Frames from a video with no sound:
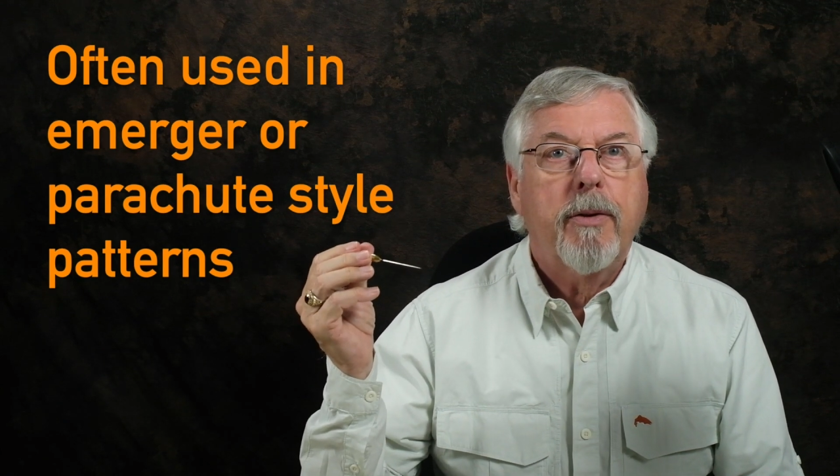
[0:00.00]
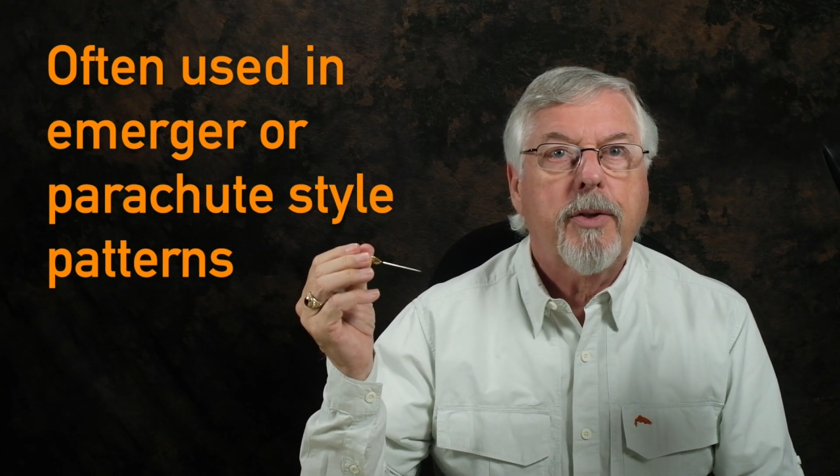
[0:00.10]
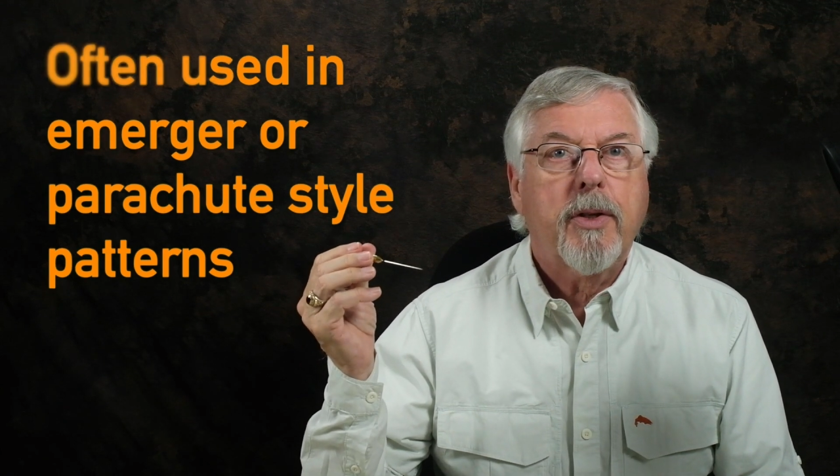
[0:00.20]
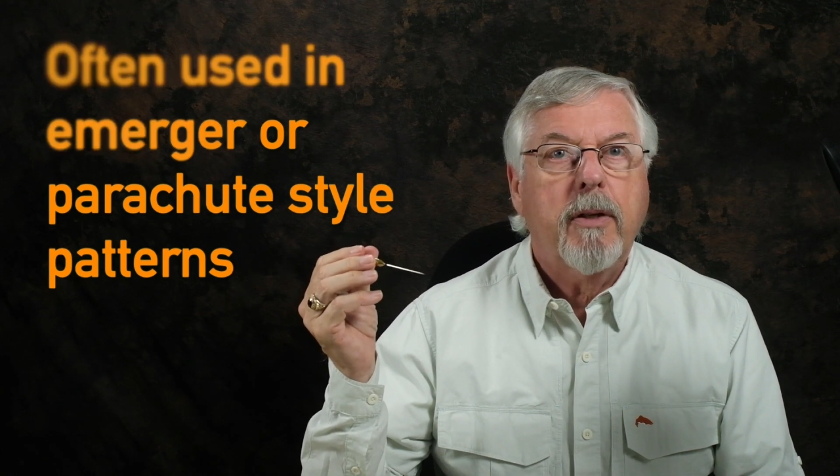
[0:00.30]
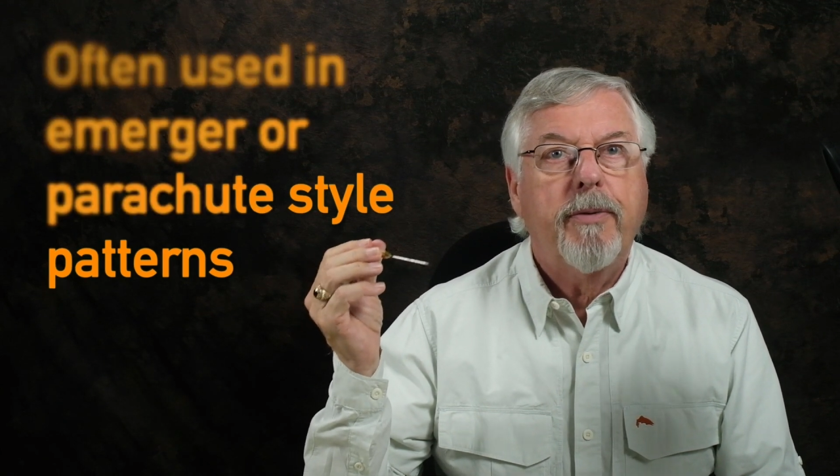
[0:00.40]
the
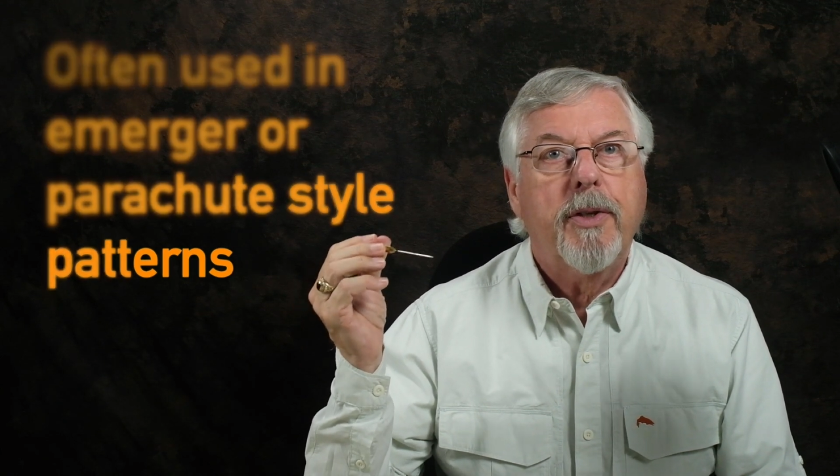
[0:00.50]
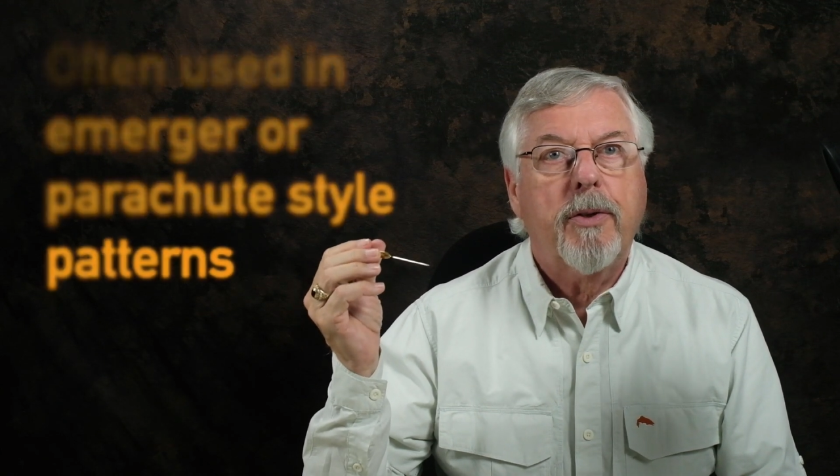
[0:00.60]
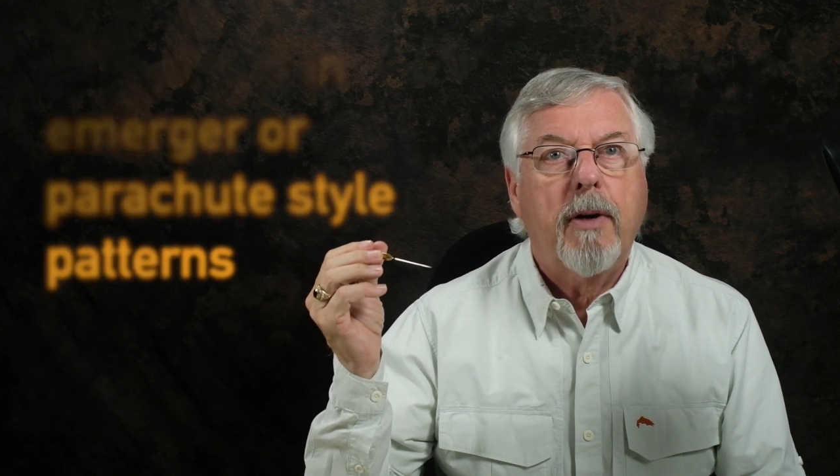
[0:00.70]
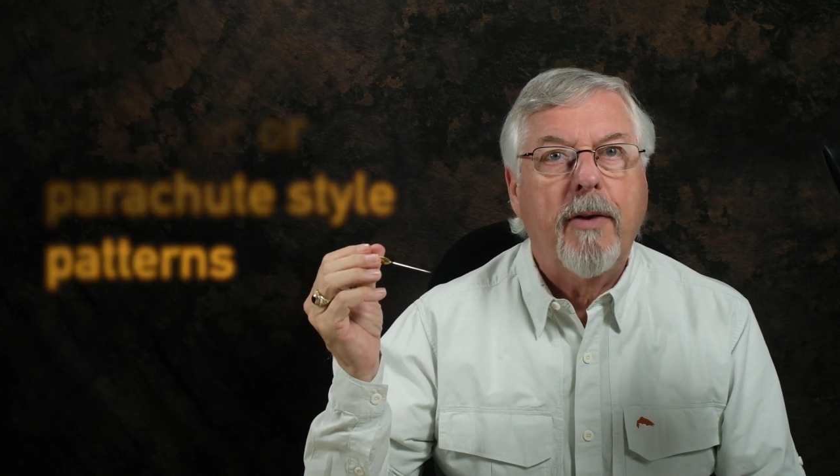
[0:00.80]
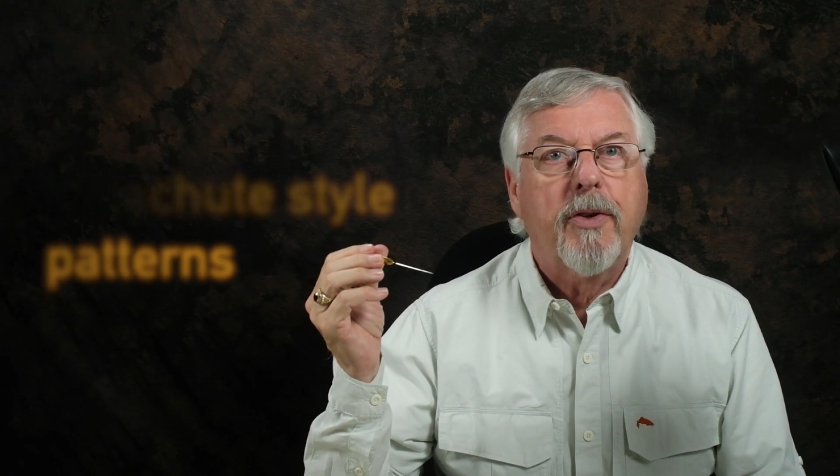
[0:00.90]
surface
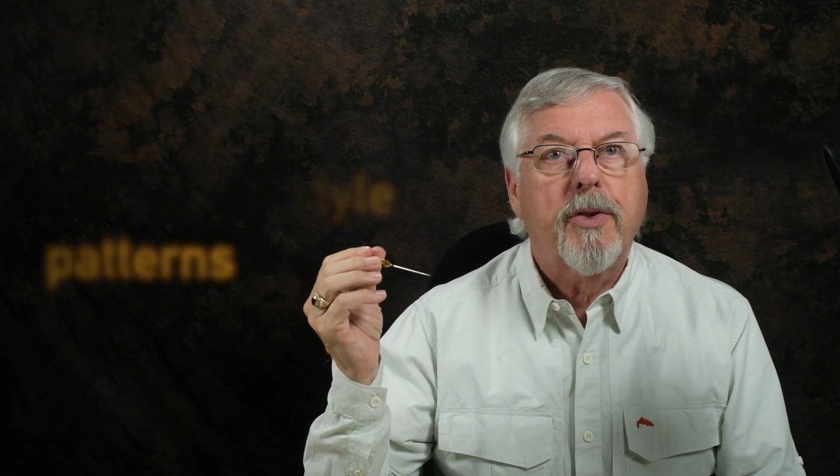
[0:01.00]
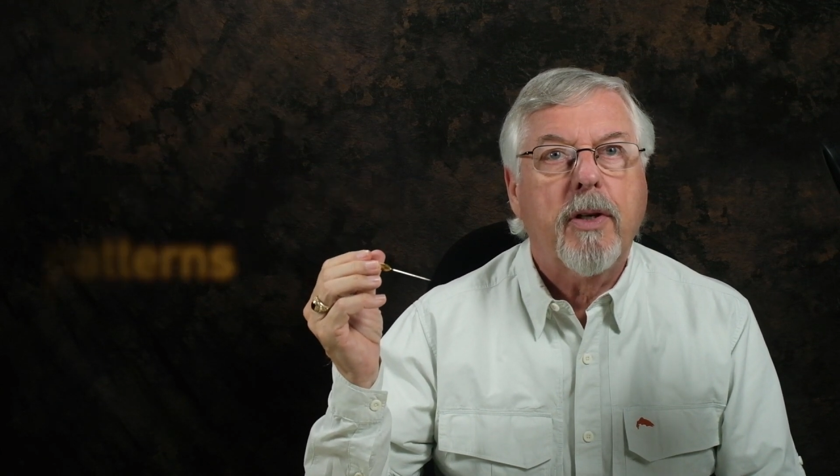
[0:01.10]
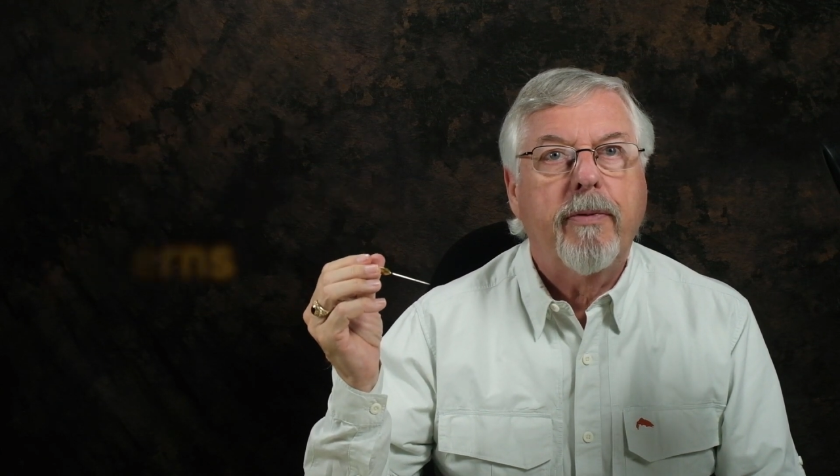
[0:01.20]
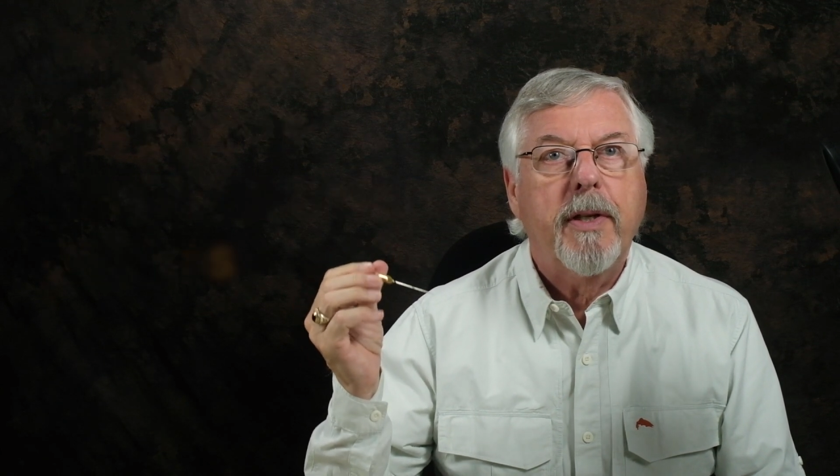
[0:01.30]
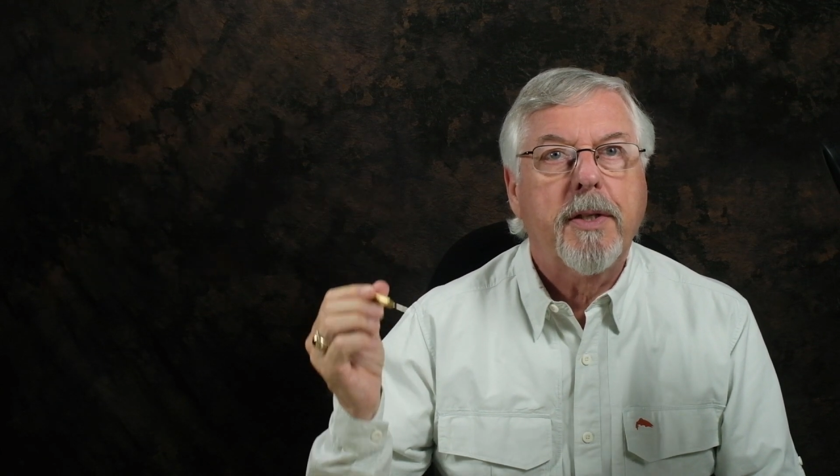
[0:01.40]
or at the
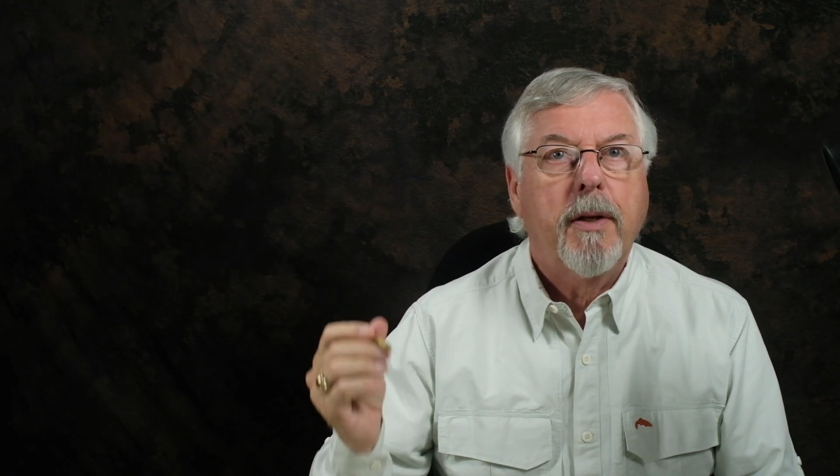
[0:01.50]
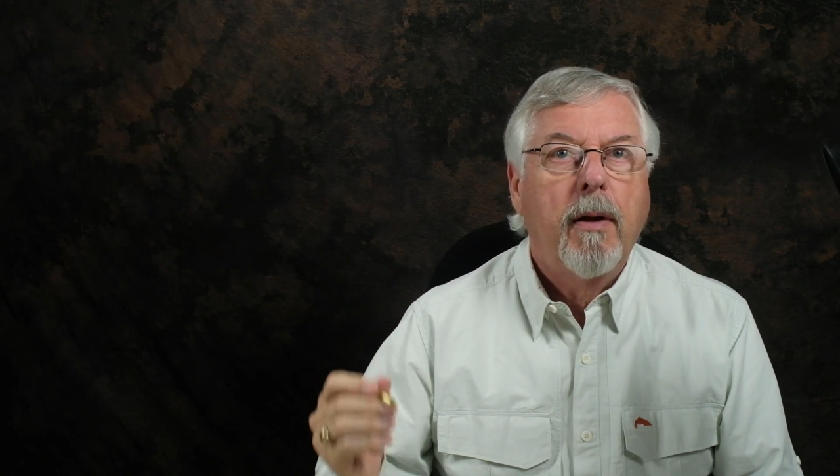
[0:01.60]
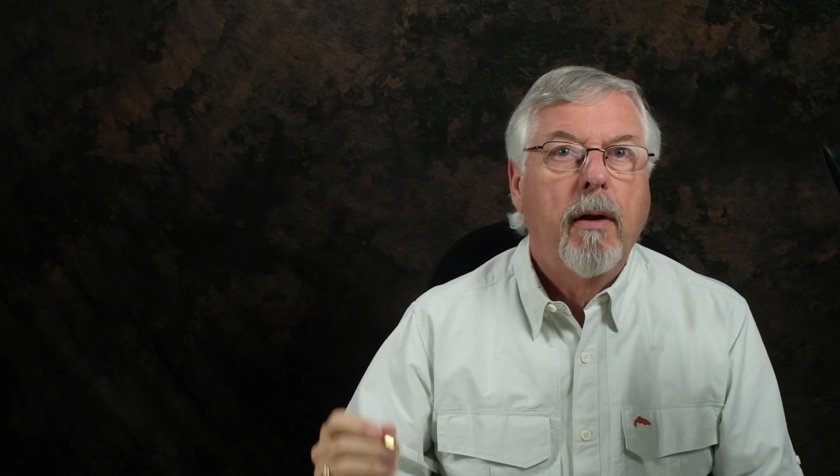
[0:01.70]
surface.